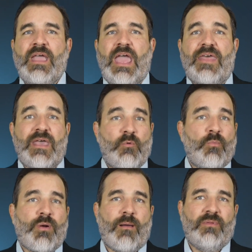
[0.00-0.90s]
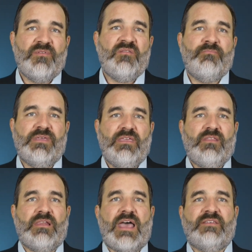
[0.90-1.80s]
and that will probably be the
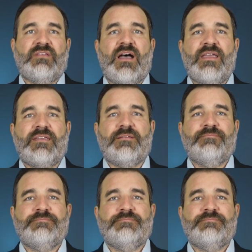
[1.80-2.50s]
last hike.